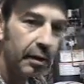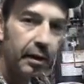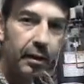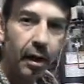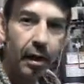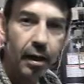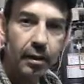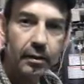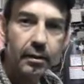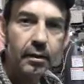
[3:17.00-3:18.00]
looking at the
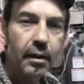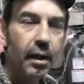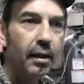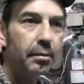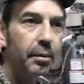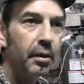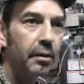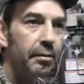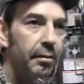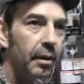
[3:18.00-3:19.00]
car and asked me
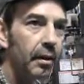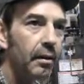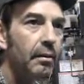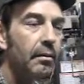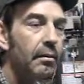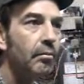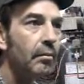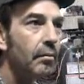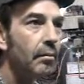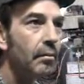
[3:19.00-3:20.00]
if
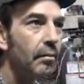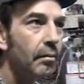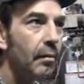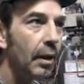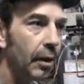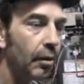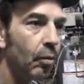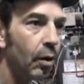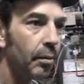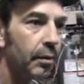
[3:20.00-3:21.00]
I
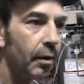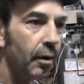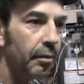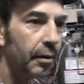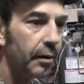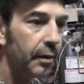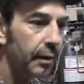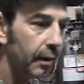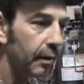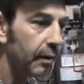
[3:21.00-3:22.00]
done work myself. I
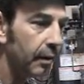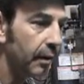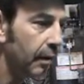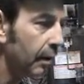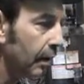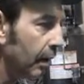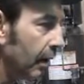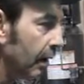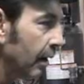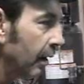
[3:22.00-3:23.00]
said, yeah, I did.
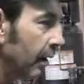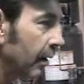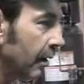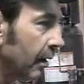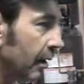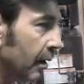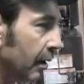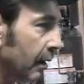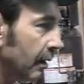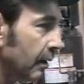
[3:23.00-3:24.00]
And
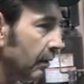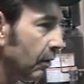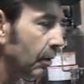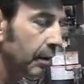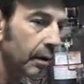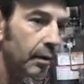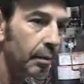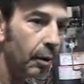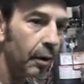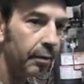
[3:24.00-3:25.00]
so he said,
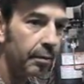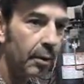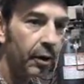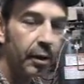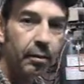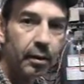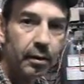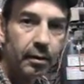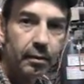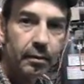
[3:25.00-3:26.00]
you're pretty familiar
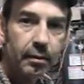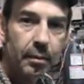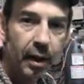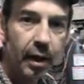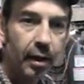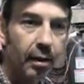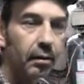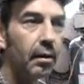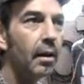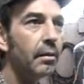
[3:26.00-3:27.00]
with
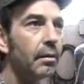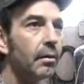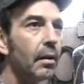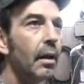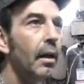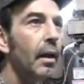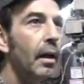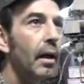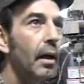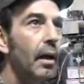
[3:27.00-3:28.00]
mechanical wise?
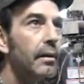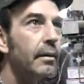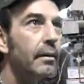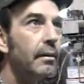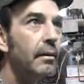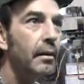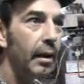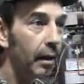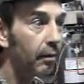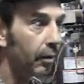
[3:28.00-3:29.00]
I said,
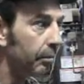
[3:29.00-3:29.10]
yeah, I